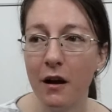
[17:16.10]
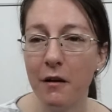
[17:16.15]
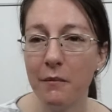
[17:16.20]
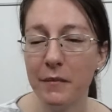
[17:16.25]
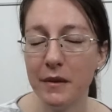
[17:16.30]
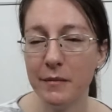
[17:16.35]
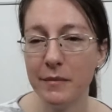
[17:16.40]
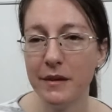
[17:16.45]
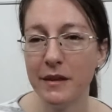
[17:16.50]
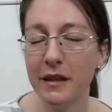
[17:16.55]

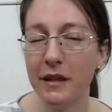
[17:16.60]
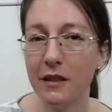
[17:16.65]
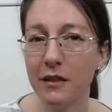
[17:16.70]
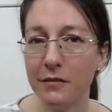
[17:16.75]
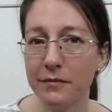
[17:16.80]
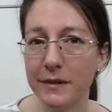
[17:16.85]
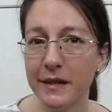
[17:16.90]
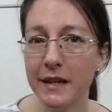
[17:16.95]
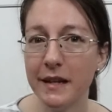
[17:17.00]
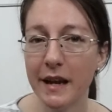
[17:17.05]
maybe like
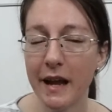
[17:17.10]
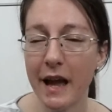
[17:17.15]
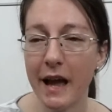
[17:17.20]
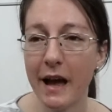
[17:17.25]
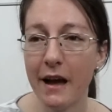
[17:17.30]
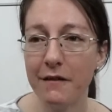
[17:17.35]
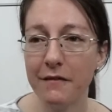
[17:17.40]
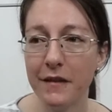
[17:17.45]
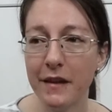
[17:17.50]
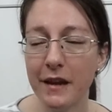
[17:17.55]
3.5,
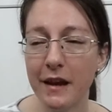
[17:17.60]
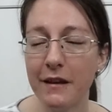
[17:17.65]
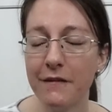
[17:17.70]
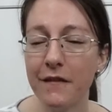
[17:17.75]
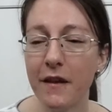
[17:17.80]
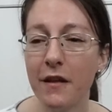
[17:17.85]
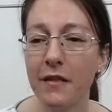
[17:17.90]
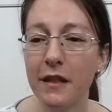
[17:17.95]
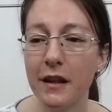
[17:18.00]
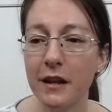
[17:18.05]
and I
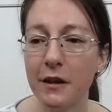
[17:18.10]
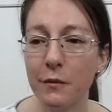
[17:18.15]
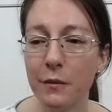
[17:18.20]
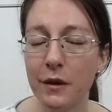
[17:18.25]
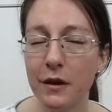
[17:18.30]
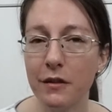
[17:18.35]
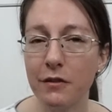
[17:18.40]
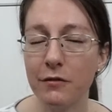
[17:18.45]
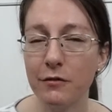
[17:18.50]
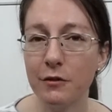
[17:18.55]
found that it
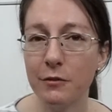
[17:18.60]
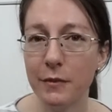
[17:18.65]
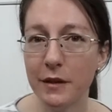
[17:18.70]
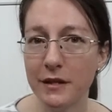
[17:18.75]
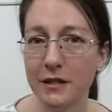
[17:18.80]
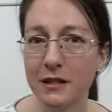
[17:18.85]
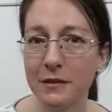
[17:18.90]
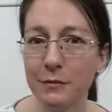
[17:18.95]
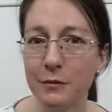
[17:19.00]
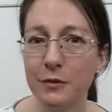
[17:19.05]
went through much
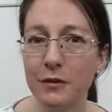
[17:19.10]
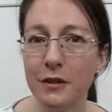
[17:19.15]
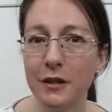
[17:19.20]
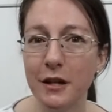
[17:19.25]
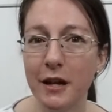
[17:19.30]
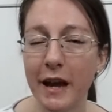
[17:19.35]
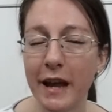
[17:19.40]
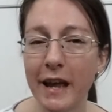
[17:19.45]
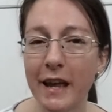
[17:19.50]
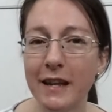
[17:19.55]

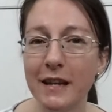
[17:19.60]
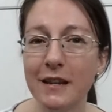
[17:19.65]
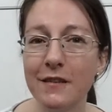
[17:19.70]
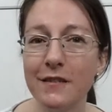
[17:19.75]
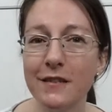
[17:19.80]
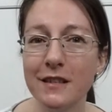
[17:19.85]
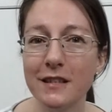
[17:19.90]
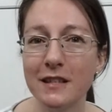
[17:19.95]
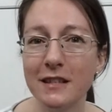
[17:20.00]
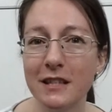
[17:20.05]
smoother, and
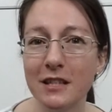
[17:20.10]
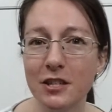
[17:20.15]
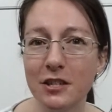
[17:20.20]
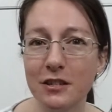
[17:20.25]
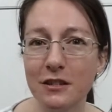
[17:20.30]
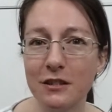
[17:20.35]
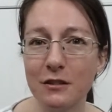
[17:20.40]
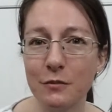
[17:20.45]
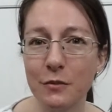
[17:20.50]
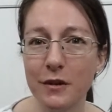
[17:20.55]
even the
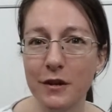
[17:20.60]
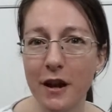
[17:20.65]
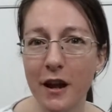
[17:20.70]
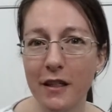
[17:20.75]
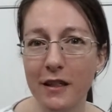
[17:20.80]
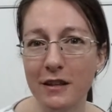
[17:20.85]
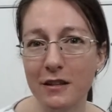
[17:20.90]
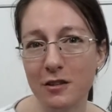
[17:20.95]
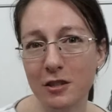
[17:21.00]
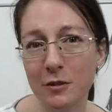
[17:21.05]
stitches were not
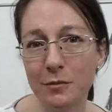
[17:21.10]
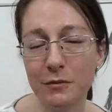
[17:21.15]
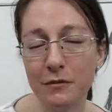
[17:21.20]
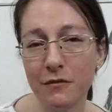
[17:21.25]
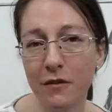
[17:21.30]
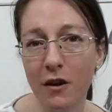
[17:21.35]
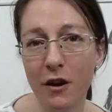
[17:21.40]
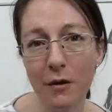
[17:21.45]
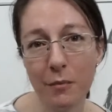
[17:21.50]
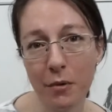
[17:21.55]
like super
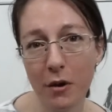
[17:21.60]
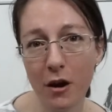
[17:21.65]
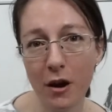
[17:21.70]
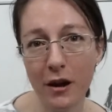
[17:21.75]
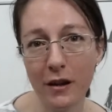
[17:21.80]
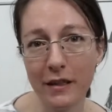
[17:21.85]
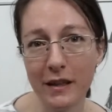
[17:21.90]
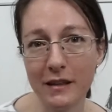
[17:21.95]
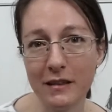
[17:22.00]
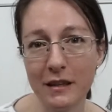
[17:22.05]
far
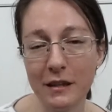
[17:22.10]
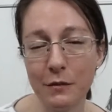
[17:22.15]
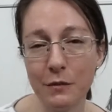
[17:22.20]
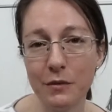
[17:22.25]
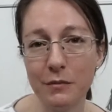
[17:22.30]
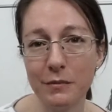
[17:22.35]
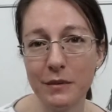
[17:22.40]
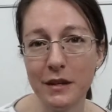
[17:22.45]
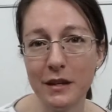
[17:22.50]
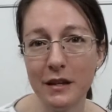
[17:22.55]
apart like they
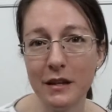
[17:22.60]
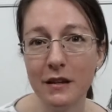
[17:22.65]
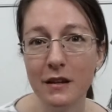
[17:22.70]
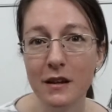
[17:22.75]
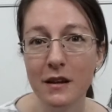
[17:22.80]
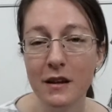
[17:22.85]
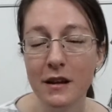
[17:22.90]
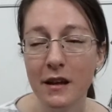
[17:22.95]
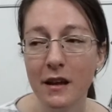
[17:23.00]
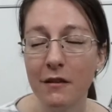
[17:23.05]
would be
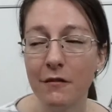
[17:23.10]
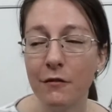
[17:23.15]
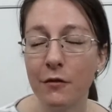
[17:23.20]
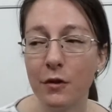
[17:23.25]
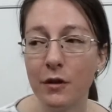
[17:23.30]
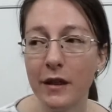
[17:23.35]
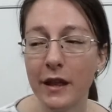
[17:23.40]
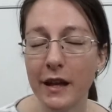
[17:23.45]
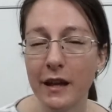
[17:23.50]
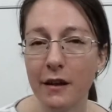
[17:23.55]

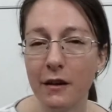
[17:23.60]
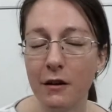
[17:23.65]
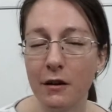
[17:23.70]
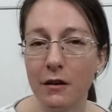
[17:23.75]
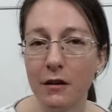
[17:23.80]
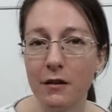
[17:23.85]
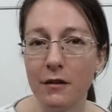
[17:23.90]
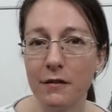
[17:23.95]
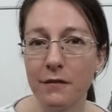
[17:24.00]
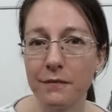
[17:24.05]
for like
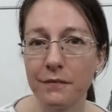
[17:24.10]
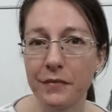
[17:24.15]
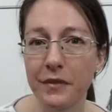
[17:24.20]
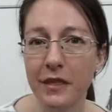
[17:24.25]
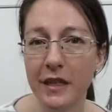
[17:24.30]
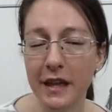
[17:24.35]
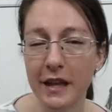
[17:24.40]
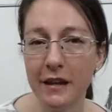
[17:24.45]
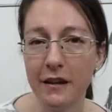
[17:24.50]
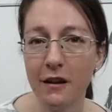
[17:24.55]
a
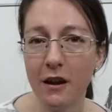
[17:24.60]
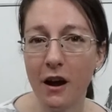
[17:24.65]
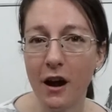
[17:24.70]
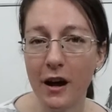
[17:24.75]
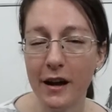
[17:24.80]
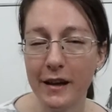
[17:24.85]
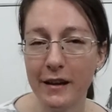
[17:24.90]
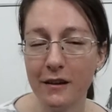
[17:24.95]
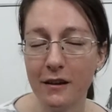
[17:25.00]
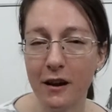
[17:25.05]
thin
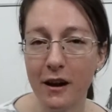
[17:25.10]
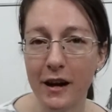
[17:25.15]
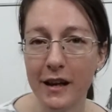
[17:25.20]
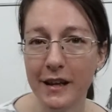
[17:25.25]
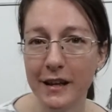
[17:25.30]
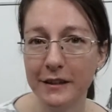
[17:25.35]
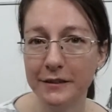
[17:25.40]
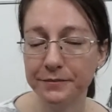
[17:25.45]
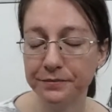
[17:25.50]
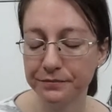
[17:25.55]

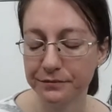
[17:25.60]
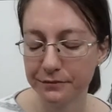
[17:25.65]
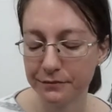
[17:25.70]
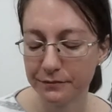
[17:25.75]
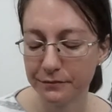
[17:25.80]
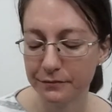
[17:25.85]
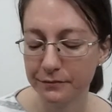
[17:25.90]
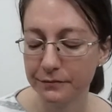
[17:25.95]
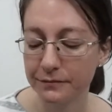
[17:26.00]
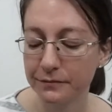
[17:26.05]
cotton.
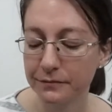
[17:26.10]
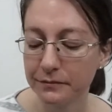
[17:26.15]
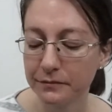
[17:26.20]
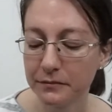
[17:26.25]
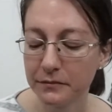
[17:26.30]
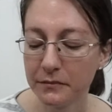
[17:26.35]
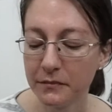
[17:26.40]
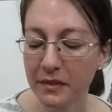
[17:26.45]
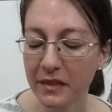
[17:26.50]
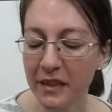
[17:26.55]

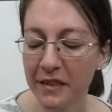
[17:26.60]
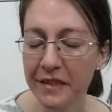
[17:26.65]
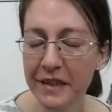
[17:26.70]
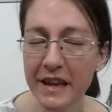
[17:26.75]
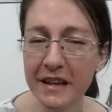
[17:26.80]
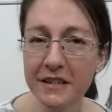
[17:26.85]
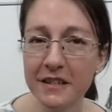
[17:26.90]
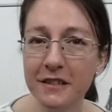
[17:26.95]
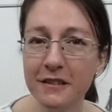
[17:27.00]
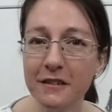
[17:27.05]
They
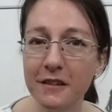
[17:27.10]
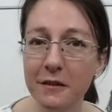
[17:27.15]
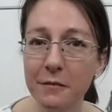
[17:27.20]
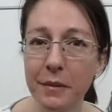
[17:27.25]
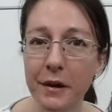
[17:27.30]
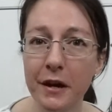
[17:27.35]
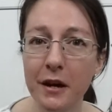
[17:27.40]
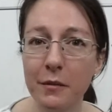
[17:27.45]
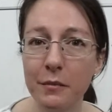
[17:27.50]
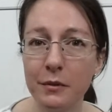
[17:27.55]
actually look
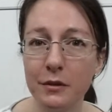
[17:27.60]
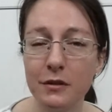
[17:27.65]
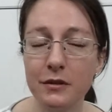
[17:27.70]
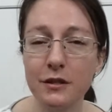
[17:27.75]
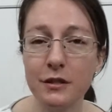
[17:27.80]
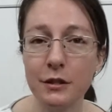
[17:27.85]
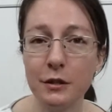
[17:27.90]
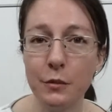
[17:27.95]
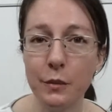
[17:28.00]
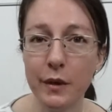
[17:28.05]
comparable
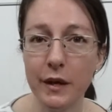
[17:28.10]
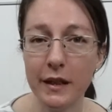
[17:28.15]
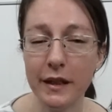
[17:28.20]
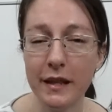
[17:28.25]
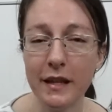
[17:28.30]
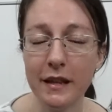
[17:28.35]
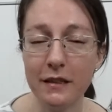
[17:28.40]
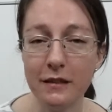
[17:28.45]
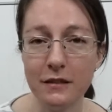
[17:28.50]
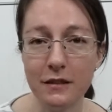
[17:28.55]
to what
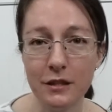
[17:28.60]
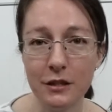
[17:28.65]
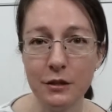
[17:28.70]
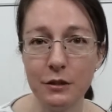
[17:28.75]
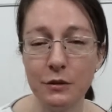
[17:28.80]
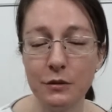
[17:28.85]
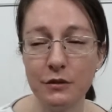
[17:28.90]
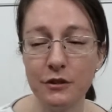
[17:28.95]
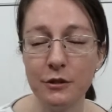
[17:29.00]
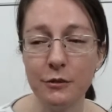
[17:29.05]
like the
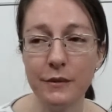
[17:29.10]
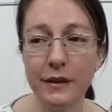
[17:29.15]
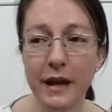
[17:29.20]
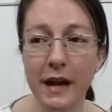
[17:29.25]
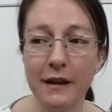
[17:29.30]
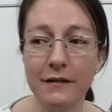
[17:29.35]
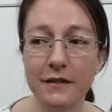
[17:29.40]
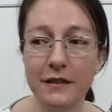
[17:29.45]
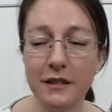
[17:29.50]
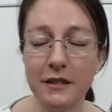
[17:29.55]
2, 2.5
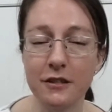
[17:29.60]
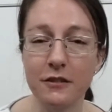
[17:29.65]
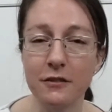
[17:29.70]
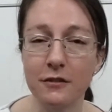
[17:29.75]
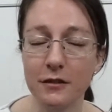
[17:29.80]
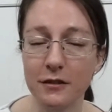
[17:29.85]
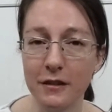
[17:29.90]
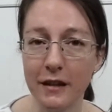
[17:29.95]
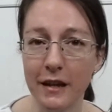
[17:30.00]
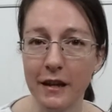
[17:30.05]
stitch
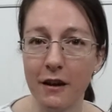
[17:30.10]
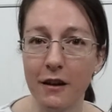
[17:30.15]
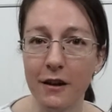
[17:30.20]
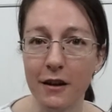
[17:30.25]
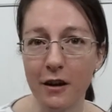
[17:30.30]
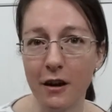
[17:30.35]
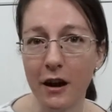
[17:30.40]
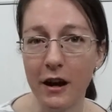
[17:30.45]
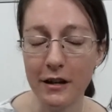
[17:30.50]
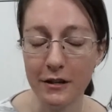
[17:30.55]
looked like on a
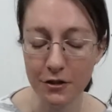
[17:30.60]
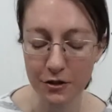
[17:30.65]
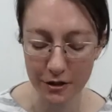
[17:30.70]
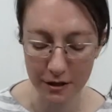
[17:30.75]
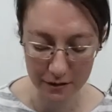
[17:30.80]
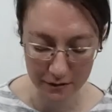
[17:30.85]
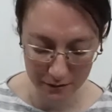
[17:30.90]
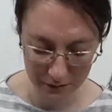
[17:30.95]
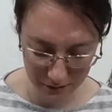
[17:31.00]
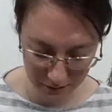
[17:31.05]
cotton
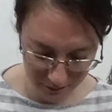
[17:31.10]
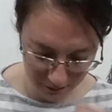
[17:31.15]
dress.